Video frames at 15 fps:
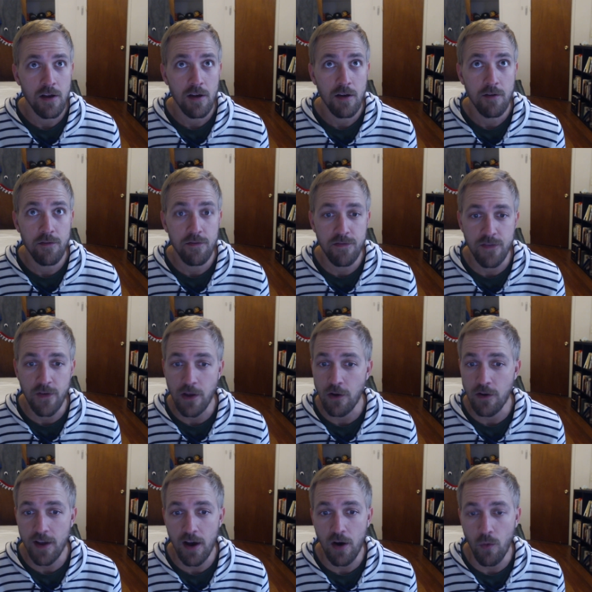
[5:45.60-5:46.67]

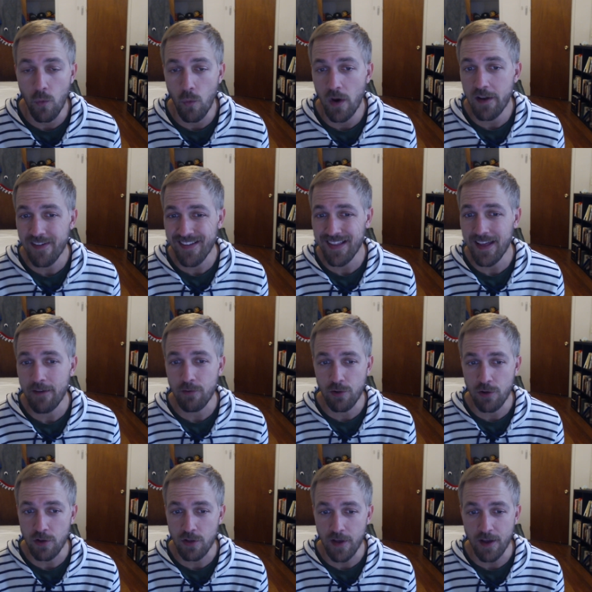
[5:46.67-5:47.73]
figured out what does life
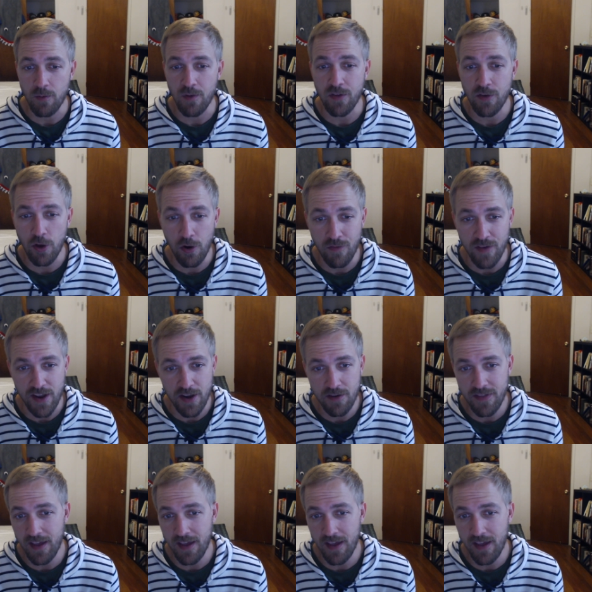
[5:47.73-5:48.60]
look like with COVID.